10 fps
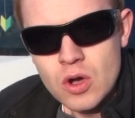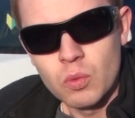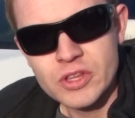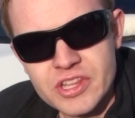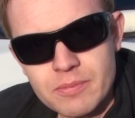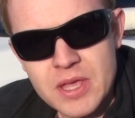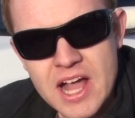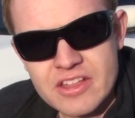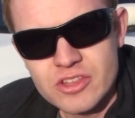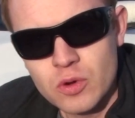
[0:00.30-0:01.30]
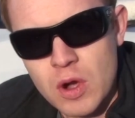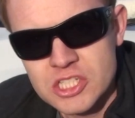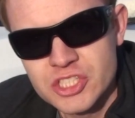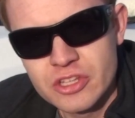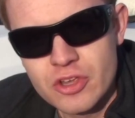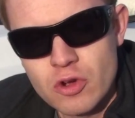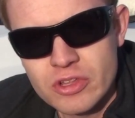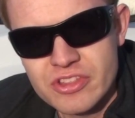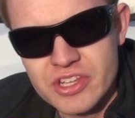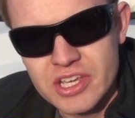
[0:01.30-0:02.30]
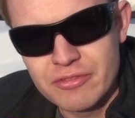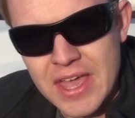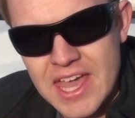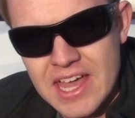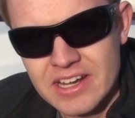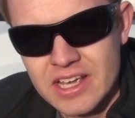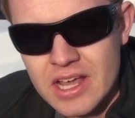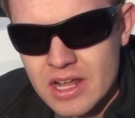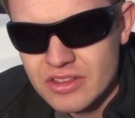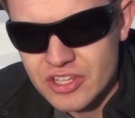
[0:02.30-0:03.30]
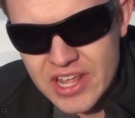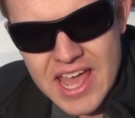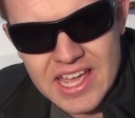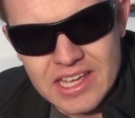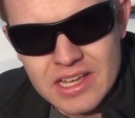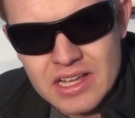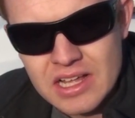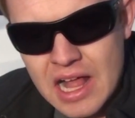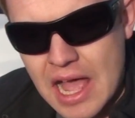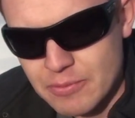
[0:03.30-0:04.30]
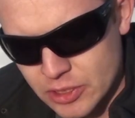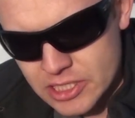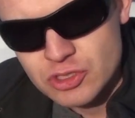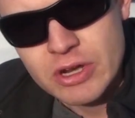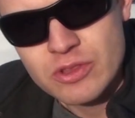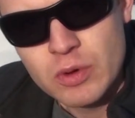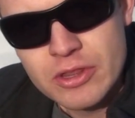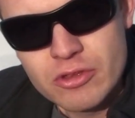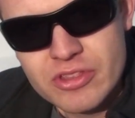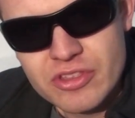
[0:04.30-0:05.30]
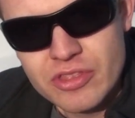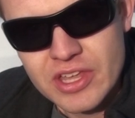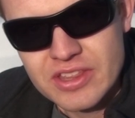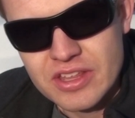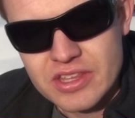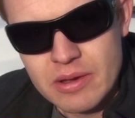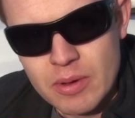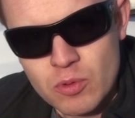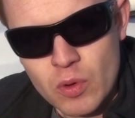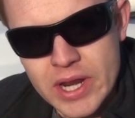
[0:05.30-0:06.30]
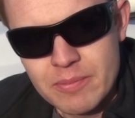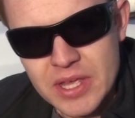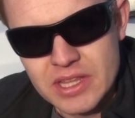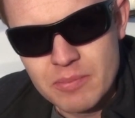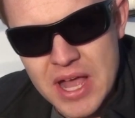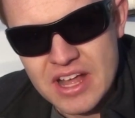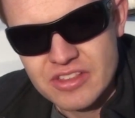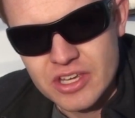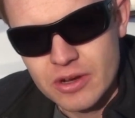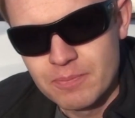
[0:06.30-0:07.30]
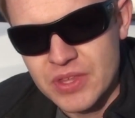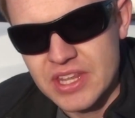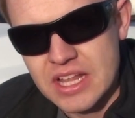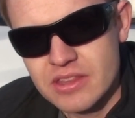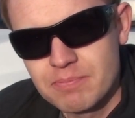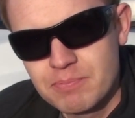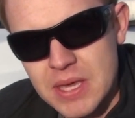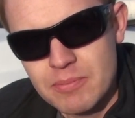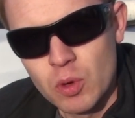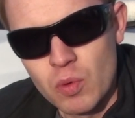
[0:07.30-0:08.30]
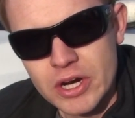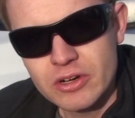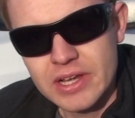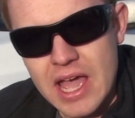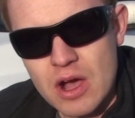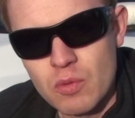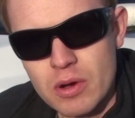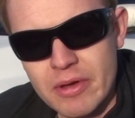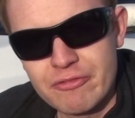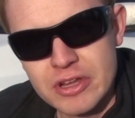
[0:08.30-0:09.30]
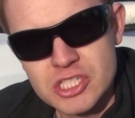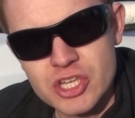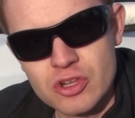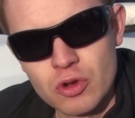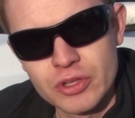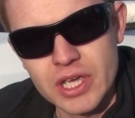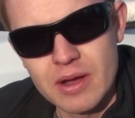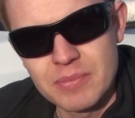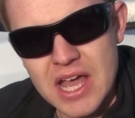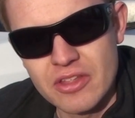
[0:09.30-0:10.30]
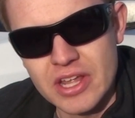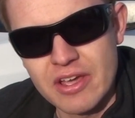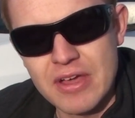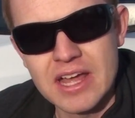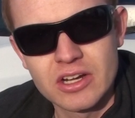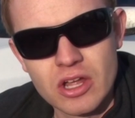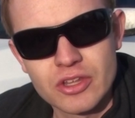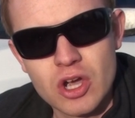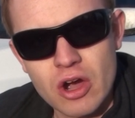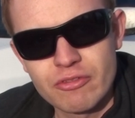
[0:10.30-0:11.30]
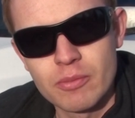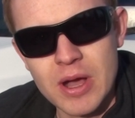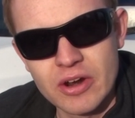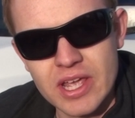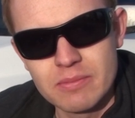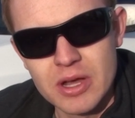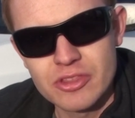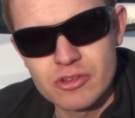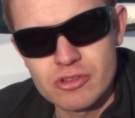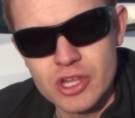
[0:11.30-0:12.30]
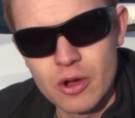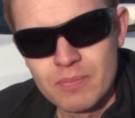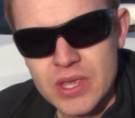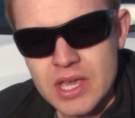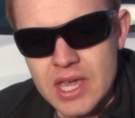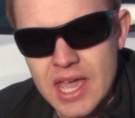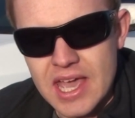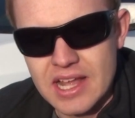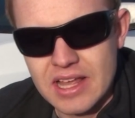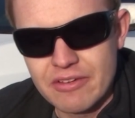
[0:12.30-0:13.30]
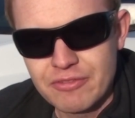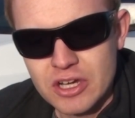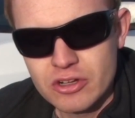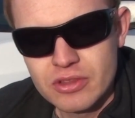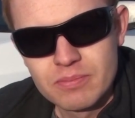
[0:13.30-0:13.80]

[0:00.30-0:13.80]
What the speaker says: What's up, guys? You're watching Token Steve, and today I'm going to address one of those things that's come up quite a bit in the past year, and that's people wondering how well my finish is holding up now that I've had it on the car for about 8 months or so. And I figured,